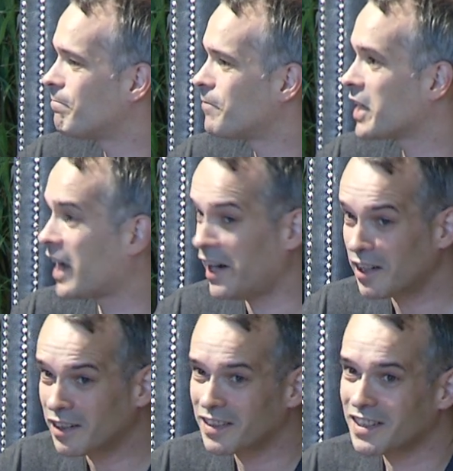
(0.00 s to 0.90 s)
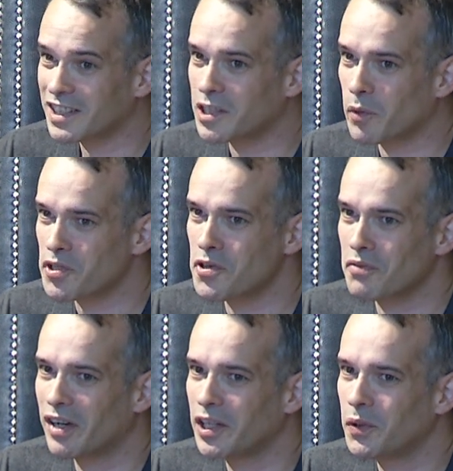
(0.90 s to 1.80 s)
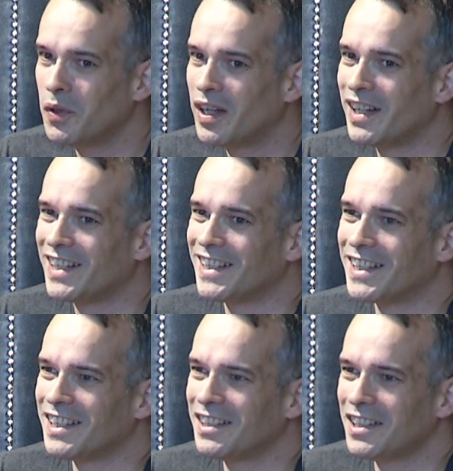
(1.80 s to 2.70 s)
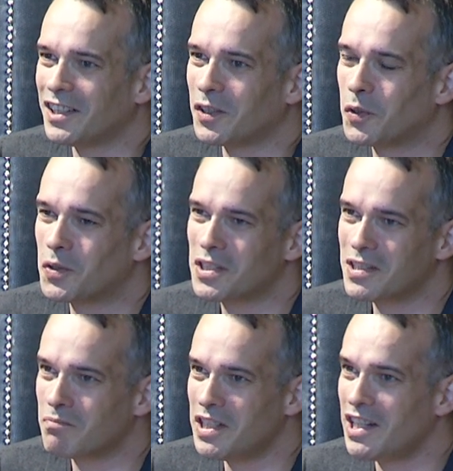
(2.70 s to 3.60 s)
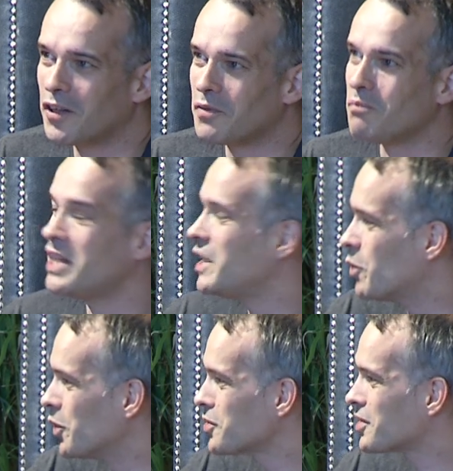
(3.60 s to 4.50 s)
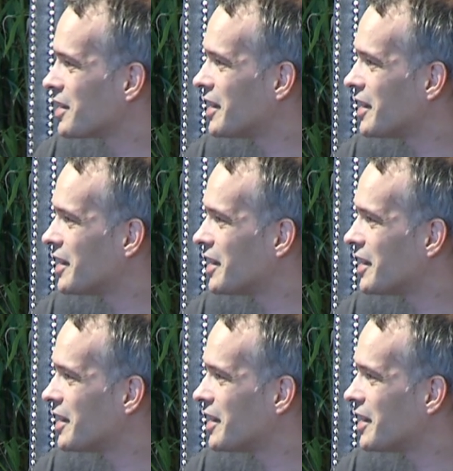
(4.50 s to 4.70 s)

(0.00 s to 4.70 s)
Care is our third value. Could be on many roles.